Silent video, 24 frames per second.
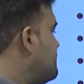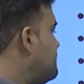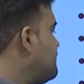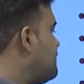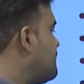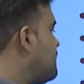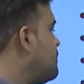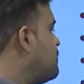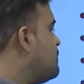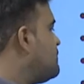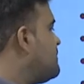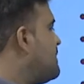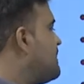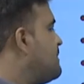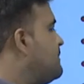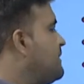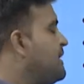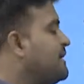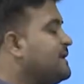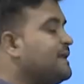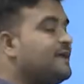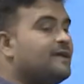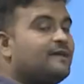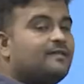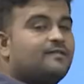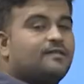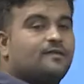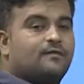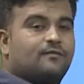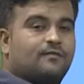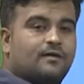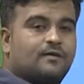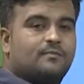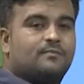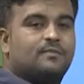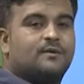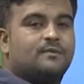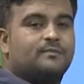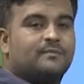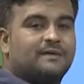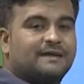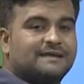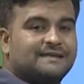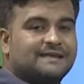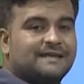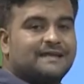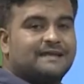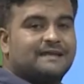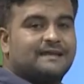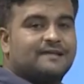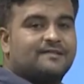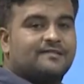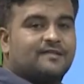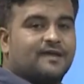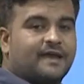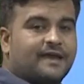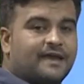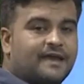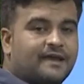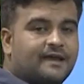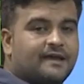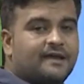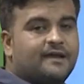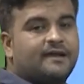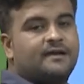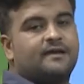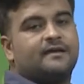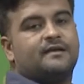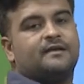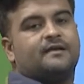followed by meeting is a verb, but meeting is here